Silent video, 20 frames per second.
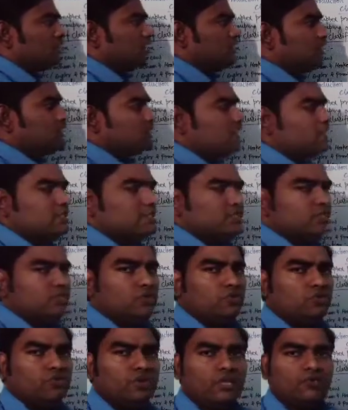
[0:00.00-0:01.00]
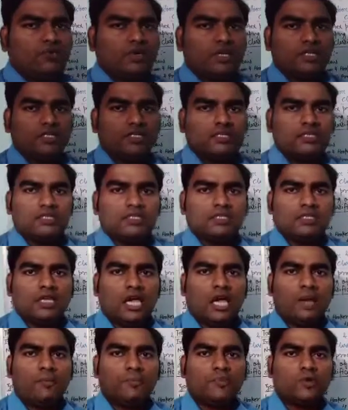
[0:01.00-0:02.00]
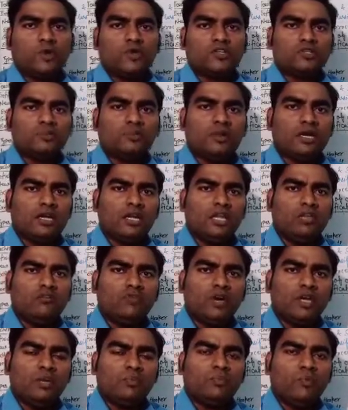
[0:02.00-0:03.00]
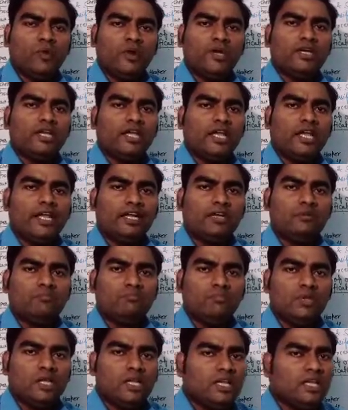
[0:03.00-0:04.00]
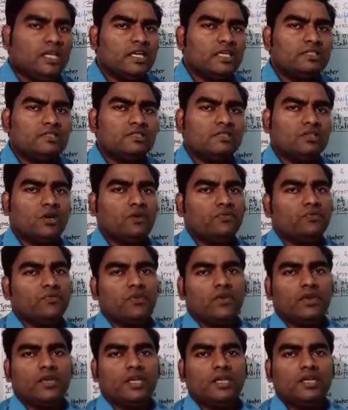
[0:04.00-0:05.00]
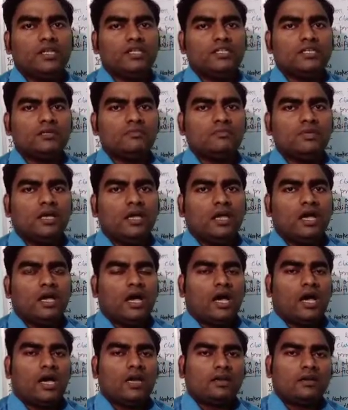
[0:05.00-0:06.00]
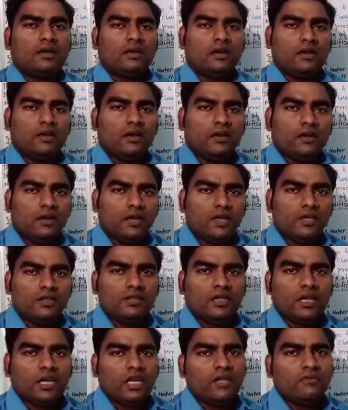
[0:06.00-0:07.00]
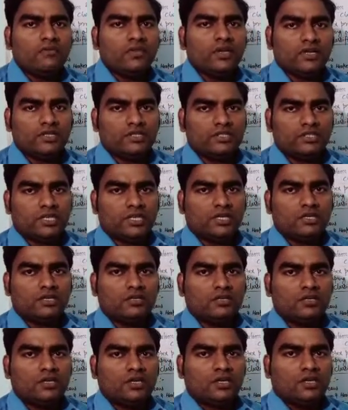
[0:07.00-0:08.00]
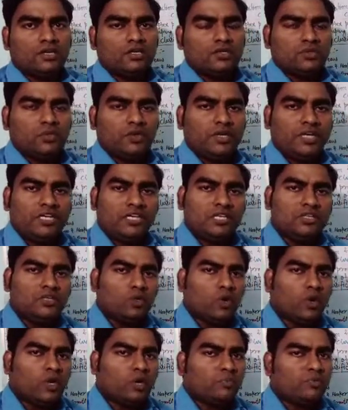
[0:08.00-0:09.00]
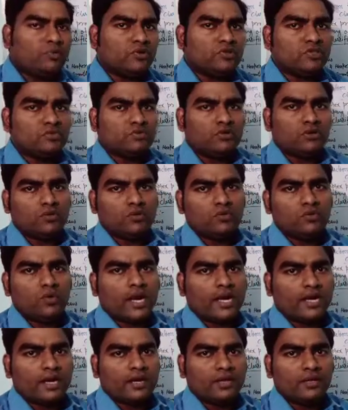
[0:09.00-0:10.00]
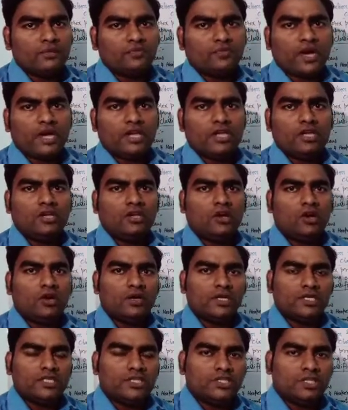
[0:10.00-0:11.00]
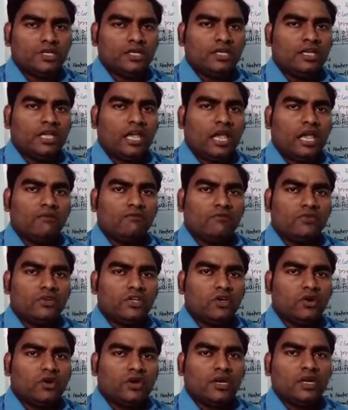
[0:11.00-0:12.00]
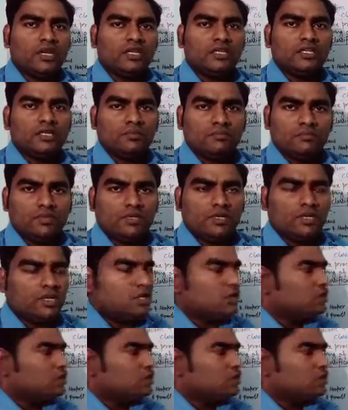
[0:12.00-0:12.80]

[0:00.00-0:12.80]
in this universe approximately 1.8 millions of organisms are currently in the living state. So it is not possible to identify or study every organism.